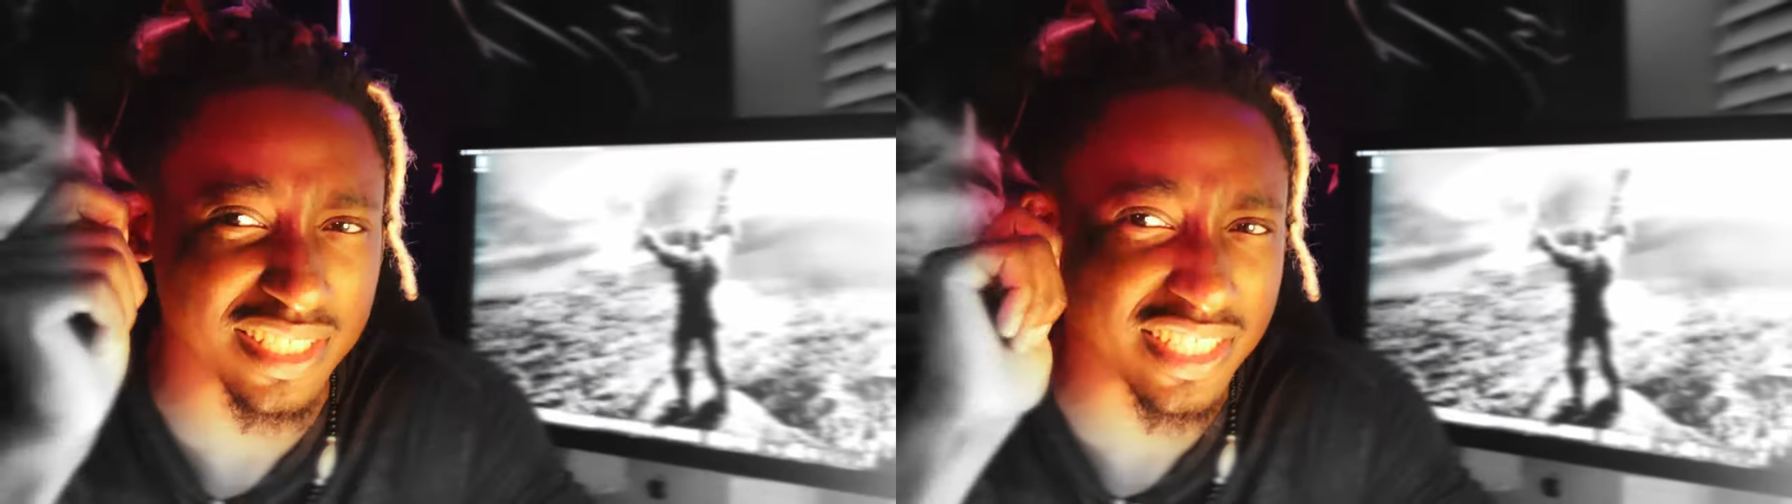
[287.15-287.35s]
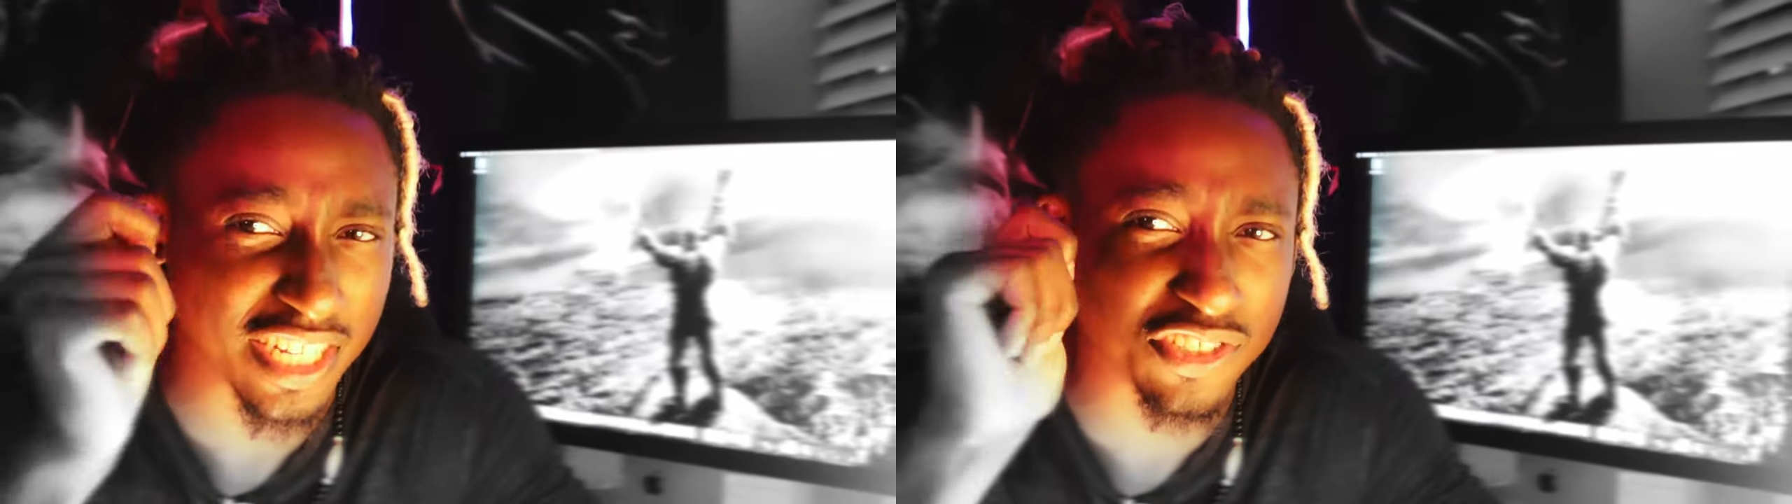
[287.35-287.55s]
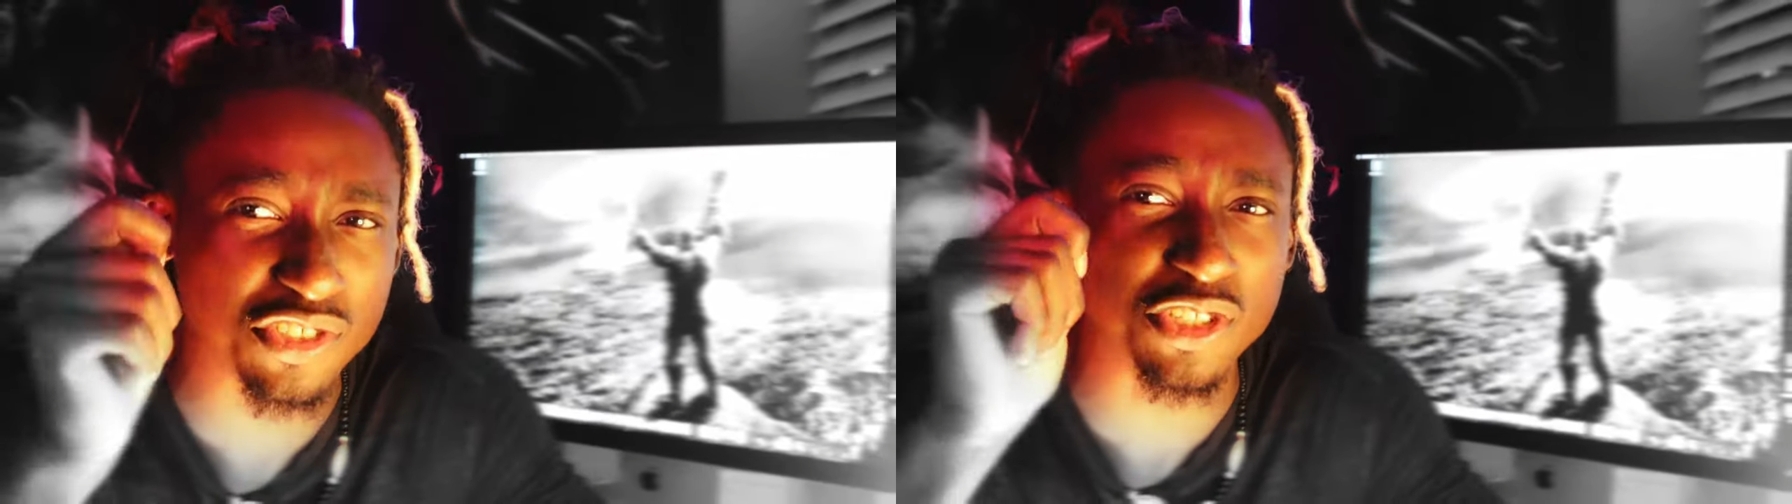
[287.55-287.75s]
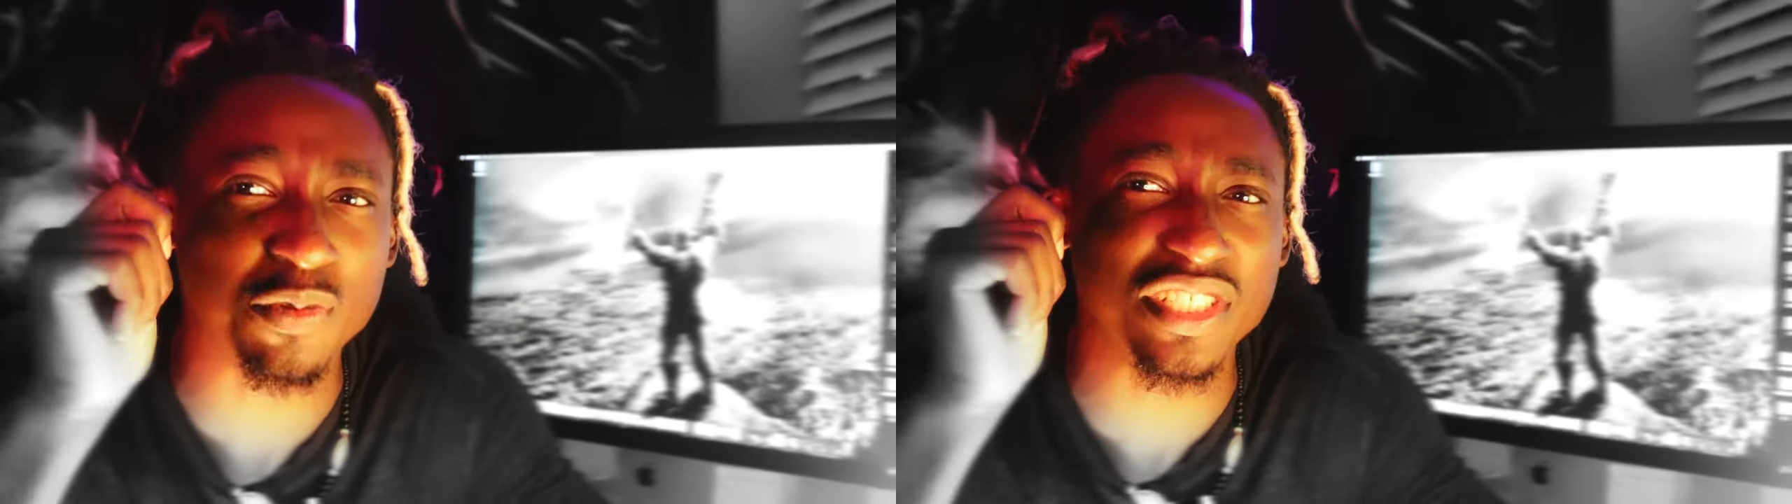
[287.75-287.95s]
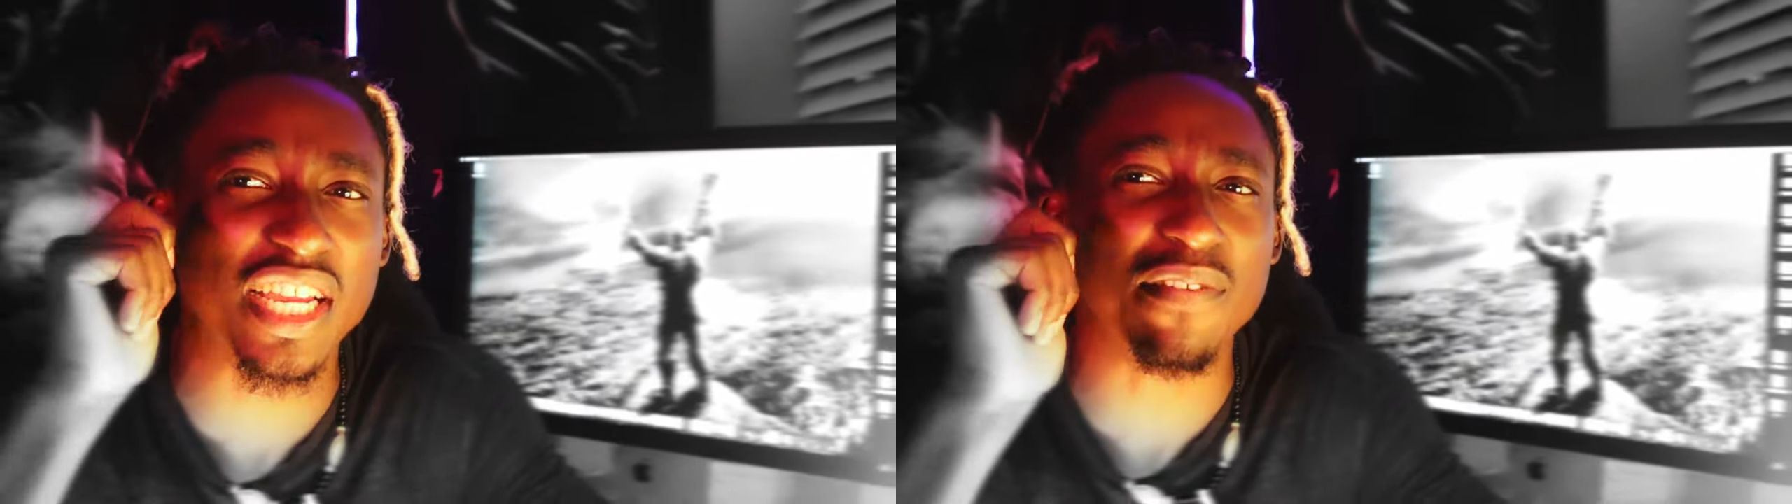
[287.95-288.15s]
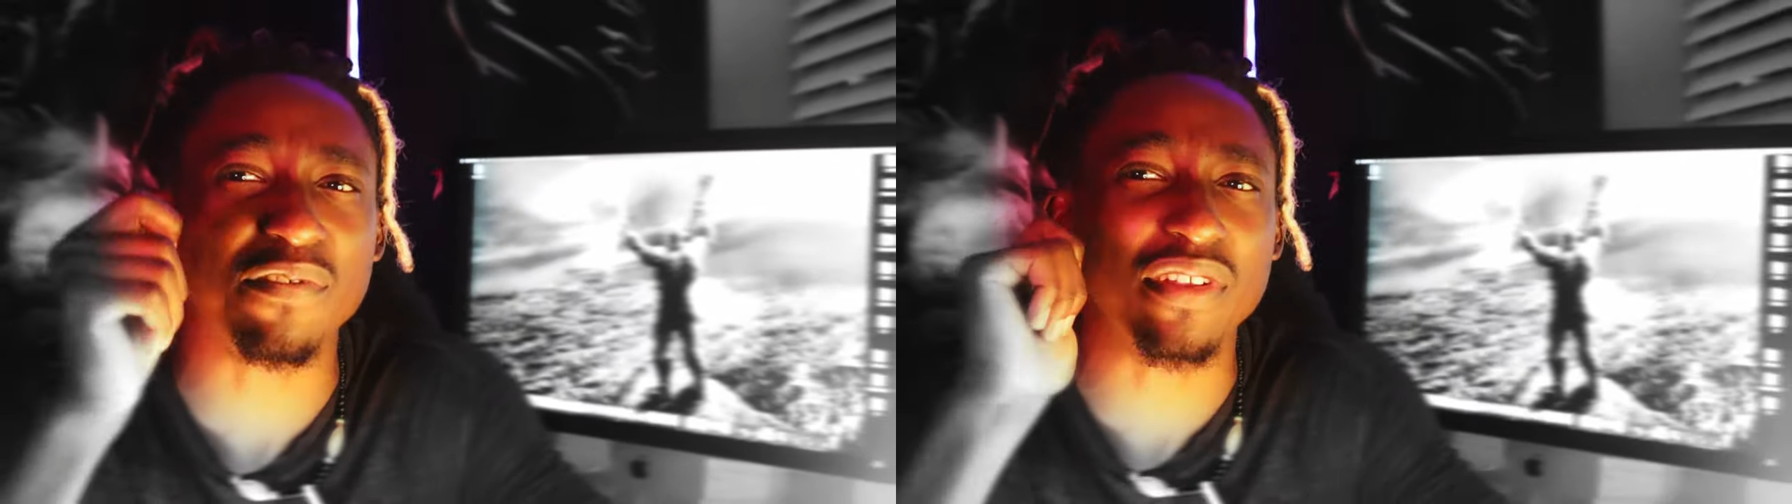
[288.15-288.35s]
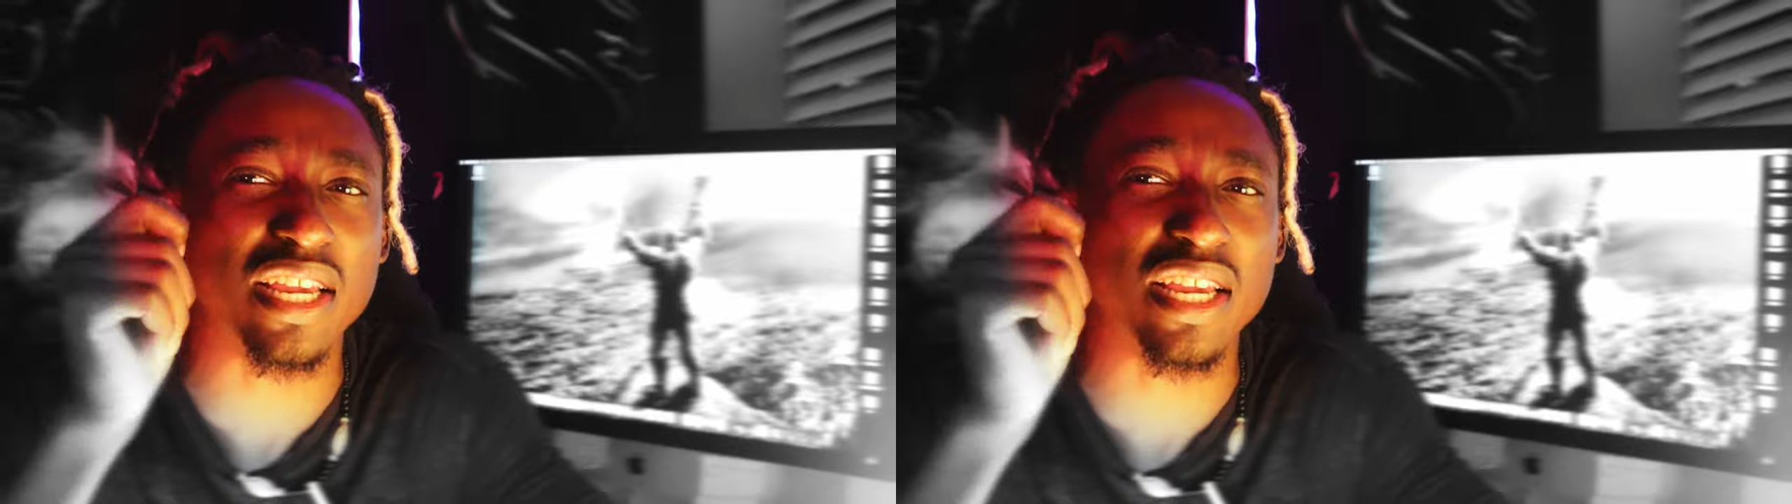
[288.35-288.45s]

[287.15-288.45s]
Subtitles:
intentions, which I feel